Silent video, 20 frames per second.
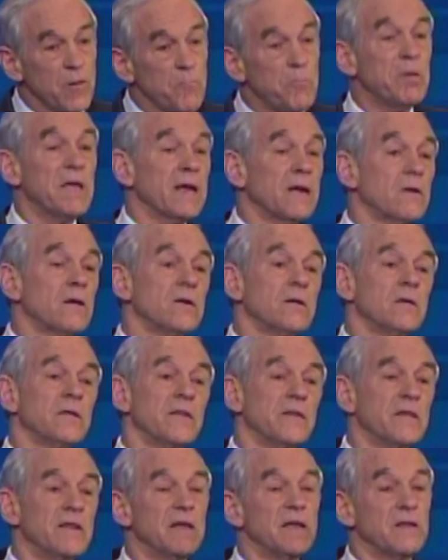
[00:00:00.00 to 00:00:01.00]
bigger
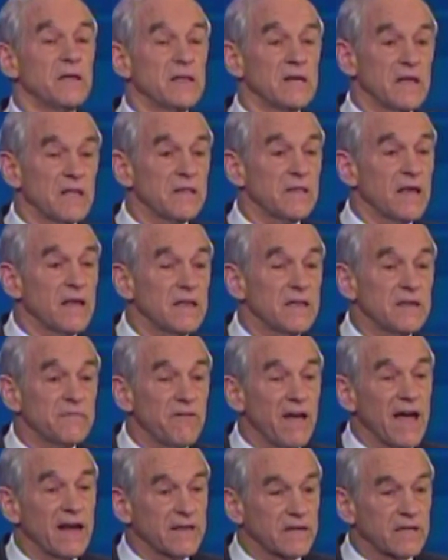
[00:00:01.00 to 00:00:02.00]
than the
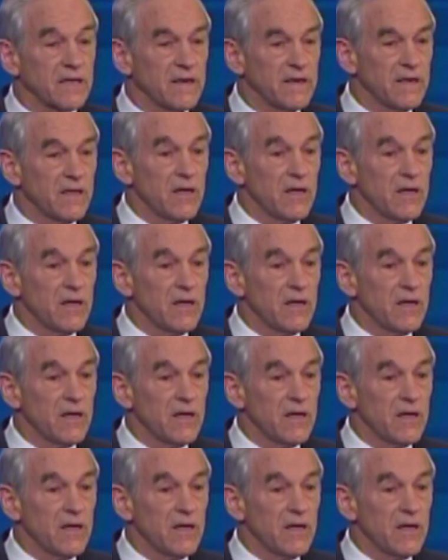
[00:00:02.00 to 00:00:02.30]
Vatican,